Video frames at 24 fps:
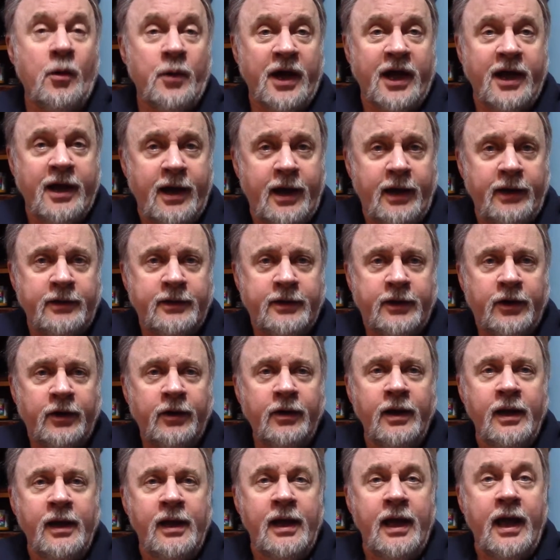I got
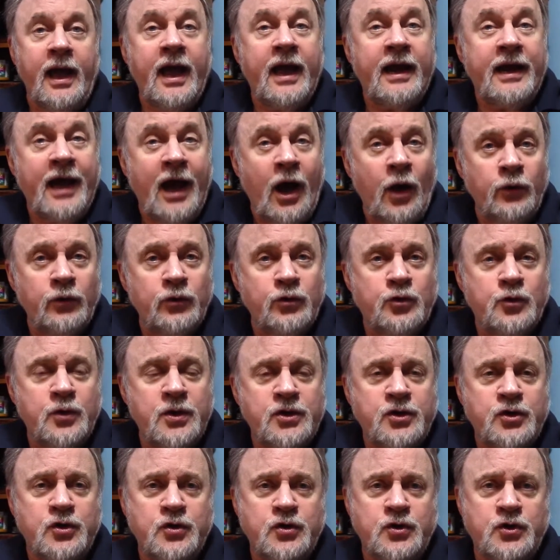here and how to
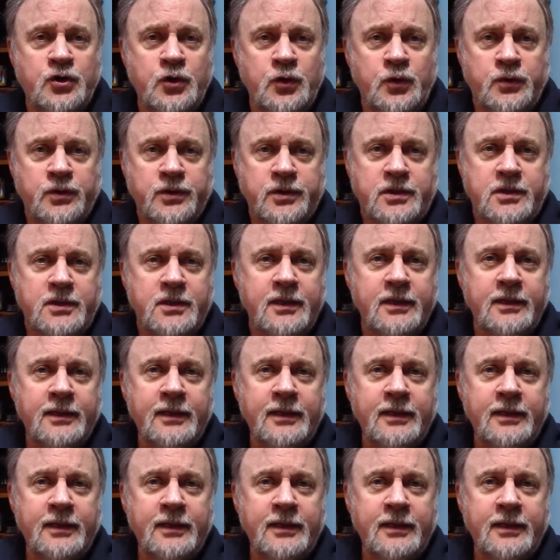treat your students.